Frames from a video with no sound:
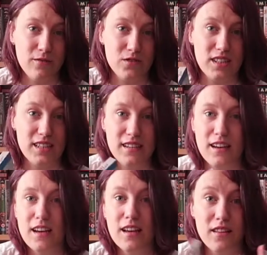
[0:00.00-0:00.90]
you've seen it,
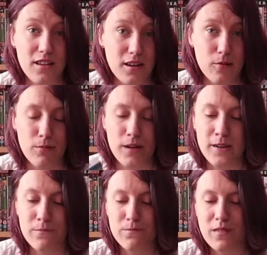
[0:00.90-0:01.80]
and then you know what I
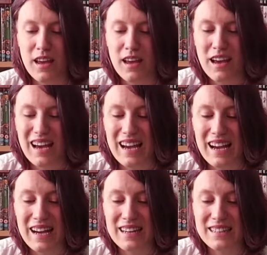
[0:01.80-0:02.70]
mean.
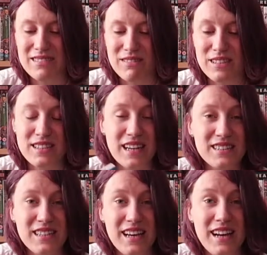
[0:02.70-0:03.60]
And because of
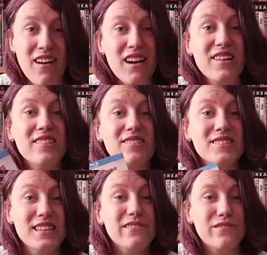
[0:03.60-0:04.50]
that scene, I could
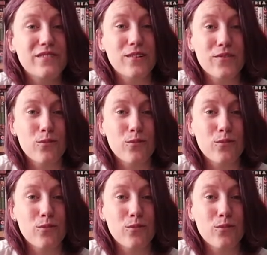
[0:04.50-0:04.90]
not sleep for a